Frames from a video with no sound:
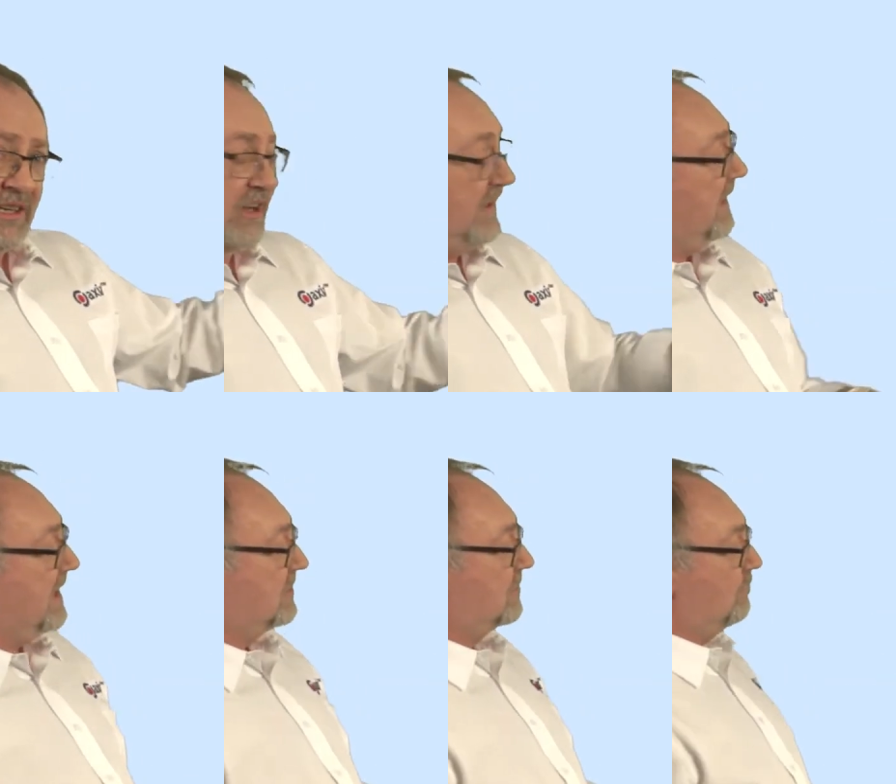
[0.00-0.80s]
like
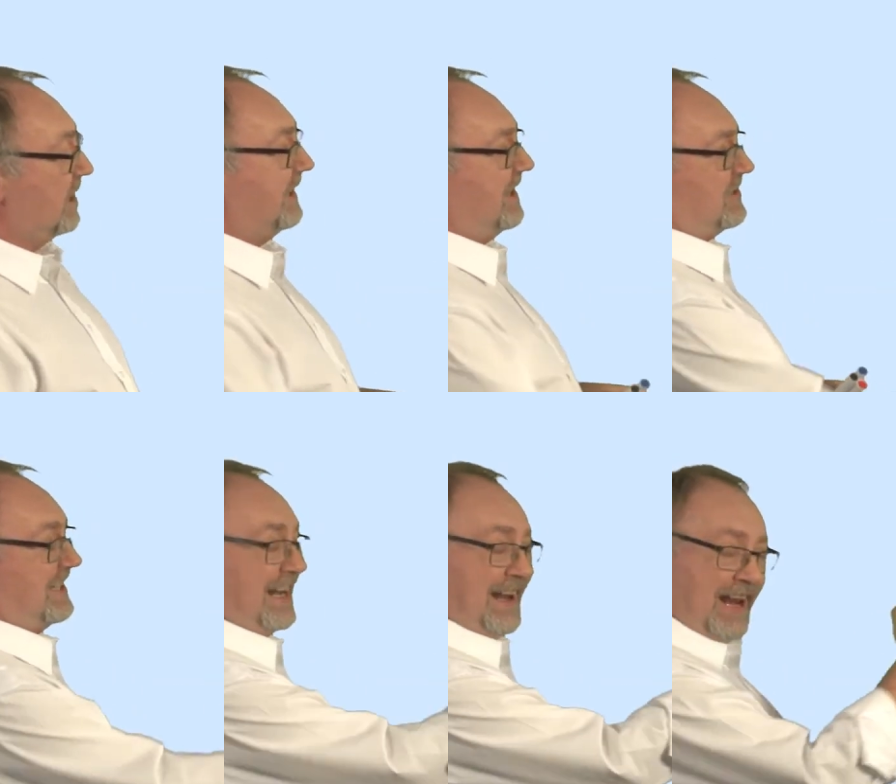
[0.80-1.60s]
this, we can
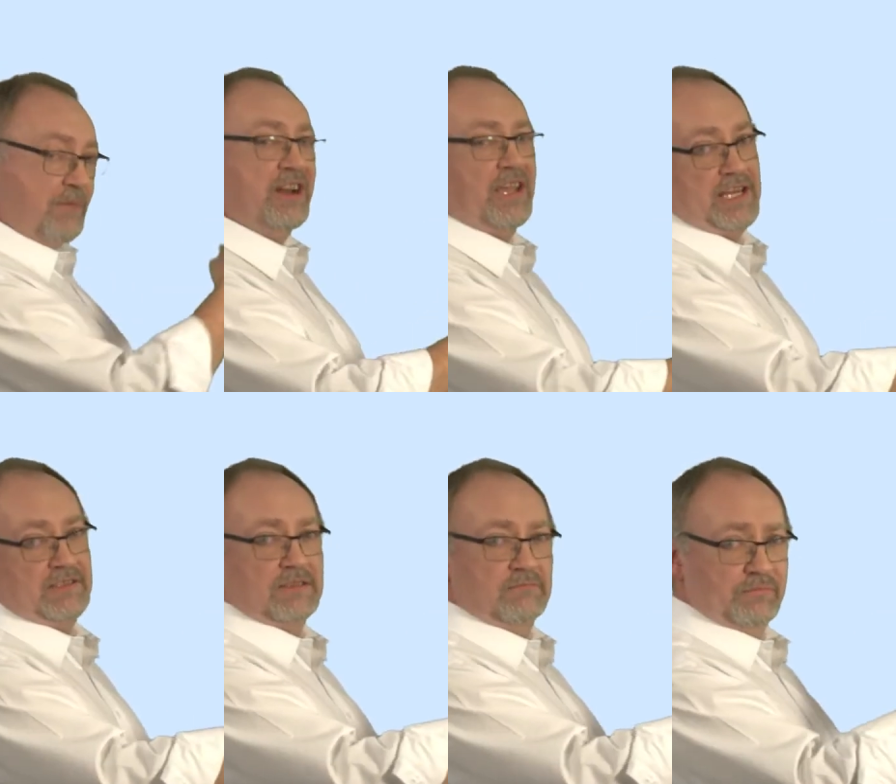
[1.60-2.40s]
actually
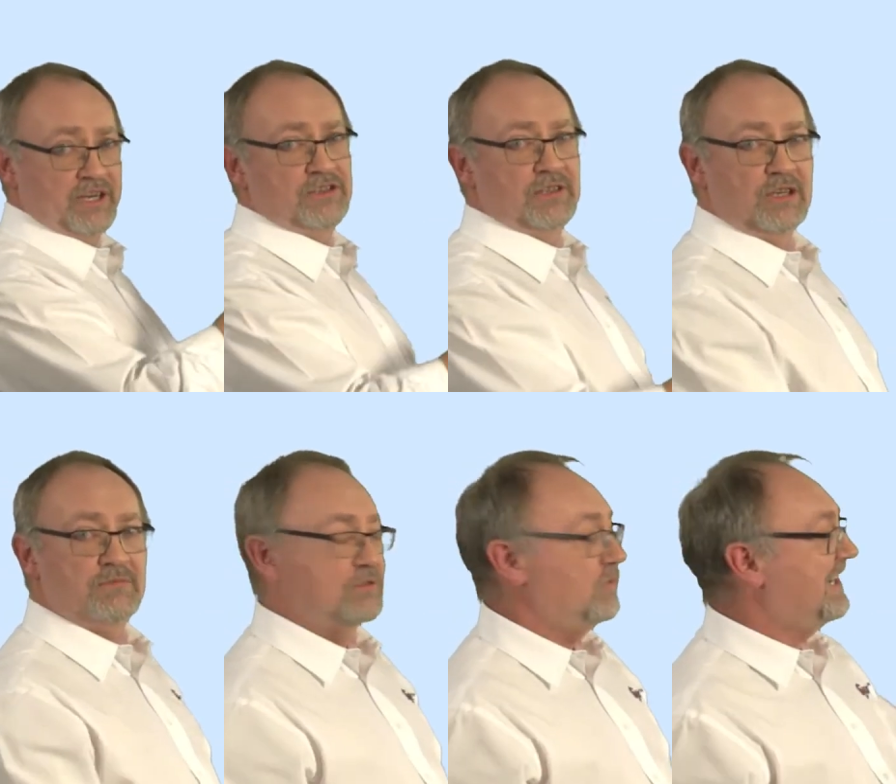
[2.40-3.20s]
eliminate bridge
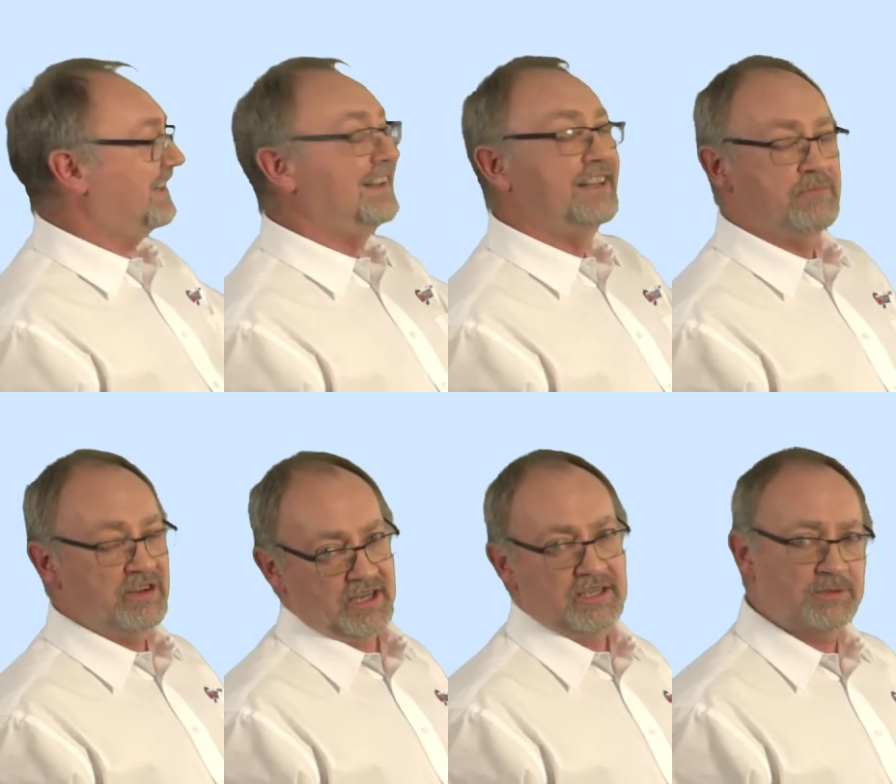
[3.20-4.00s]
loops, we can
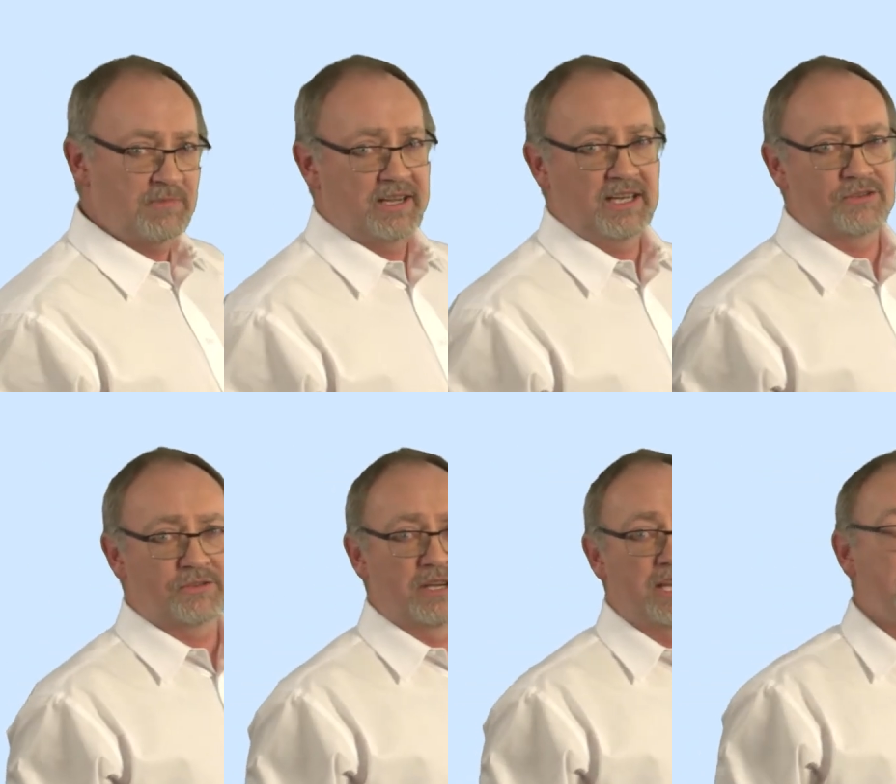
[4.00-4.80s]
eliminate spanning
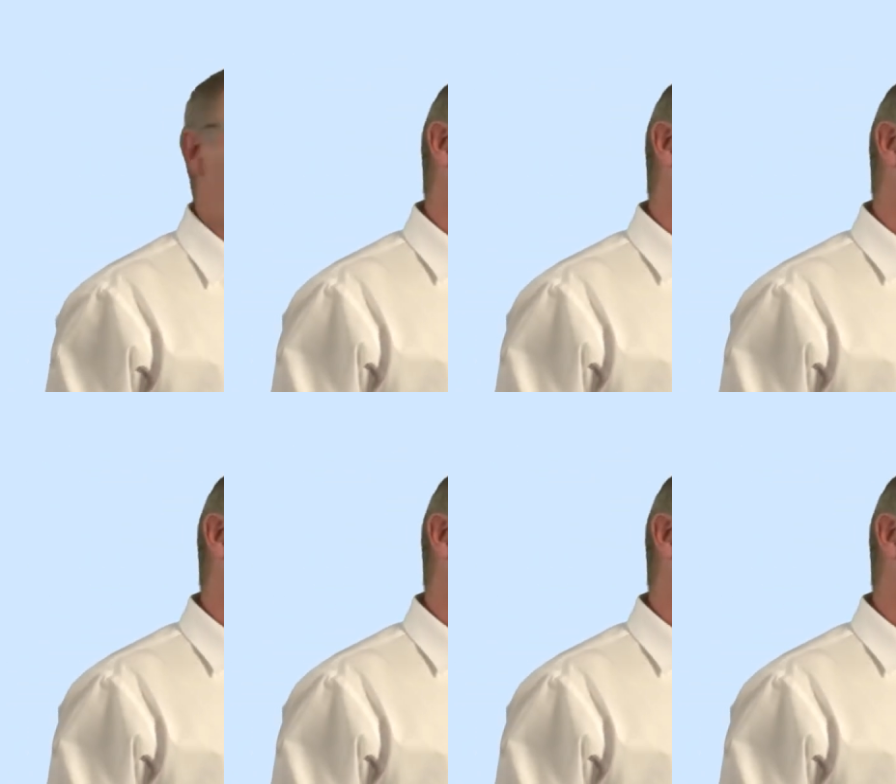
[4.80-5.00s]
tree,